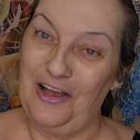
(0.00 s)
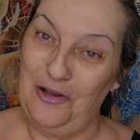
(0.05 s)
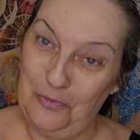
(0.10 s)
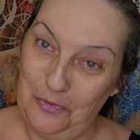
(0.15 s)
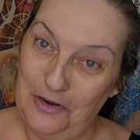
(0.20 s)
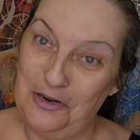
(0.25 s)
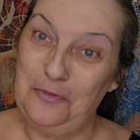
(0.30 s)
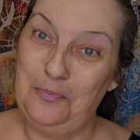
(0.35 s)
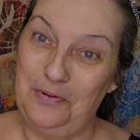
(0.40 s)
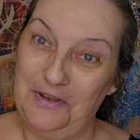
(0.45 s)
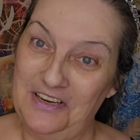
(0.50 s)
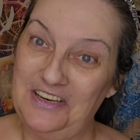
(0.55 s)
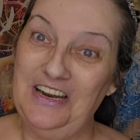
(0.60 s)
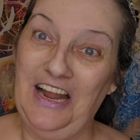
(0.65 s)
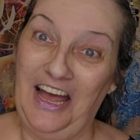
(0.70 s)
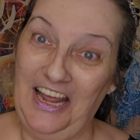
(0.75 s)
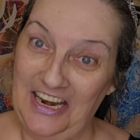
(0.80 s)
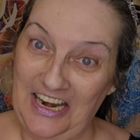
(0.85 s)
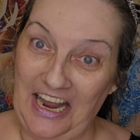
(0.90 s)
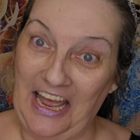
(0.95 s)
I would, but
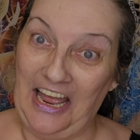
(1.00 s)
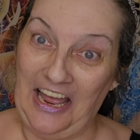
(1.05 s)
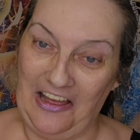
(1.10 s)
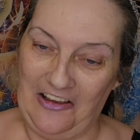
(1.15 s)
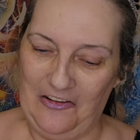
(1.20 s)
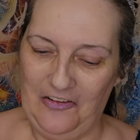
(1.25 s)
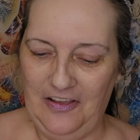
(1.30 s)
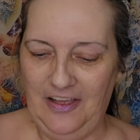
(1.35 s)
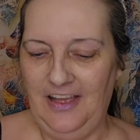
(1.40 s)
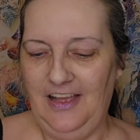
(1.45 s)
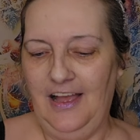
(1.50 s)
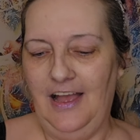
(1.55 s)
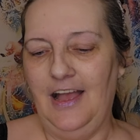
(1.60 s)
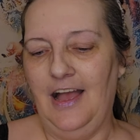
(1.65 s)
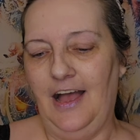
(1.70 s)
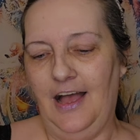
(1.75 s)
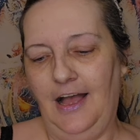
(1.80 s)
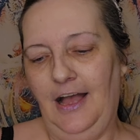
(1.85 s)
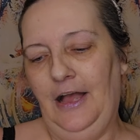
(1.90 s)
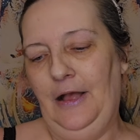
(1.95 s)
not now.
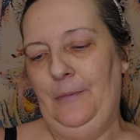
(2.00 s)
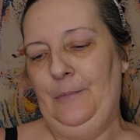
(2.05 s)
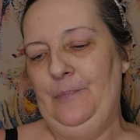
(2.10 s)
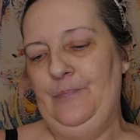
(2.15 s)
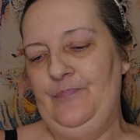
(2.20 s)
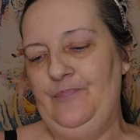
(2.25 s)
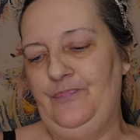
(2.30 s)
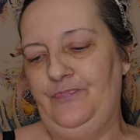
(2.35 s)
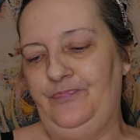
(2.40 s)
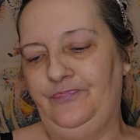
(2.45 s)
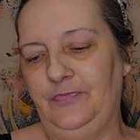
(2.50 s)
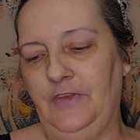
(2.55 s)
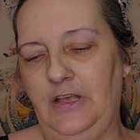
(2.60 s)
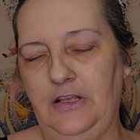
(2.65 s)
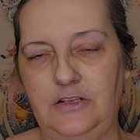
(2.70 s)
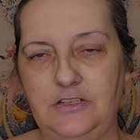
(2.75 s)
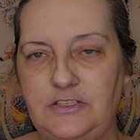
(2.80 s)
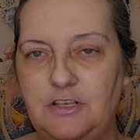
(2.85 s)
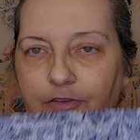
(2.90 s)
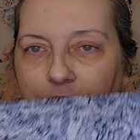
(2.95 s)
Um,
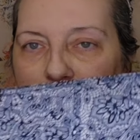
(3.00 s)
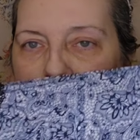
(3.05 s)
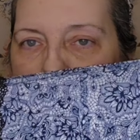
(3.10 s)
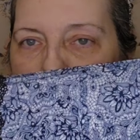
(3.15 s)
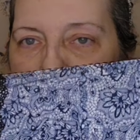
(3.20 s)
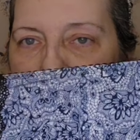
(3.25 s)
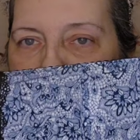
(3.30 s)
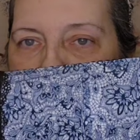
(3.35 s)
because they're very